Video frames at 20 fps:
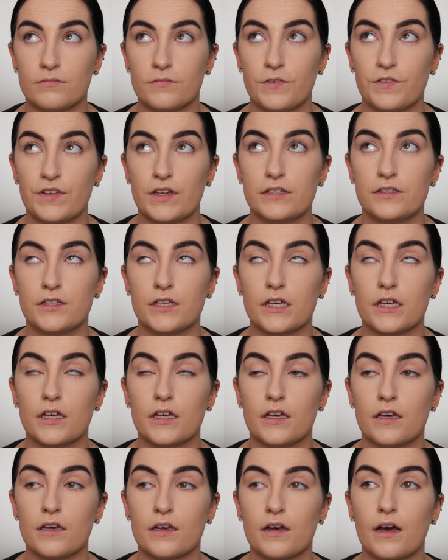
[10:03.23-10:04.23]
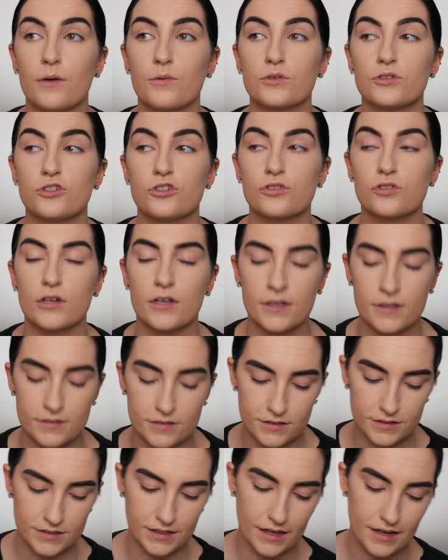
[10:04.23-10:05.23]
Fenty, I was
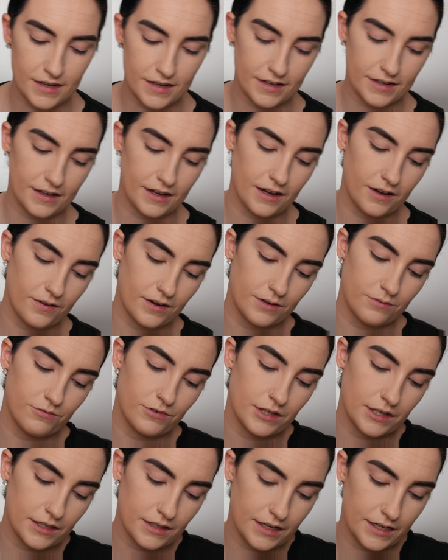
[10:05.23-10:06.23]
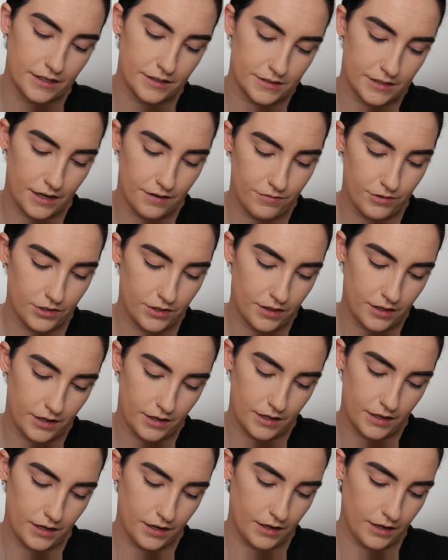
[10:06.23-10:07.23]
just saying how I really liked
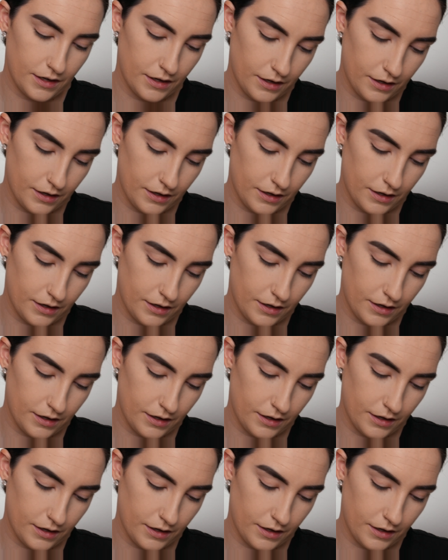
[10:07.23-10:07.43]
everything.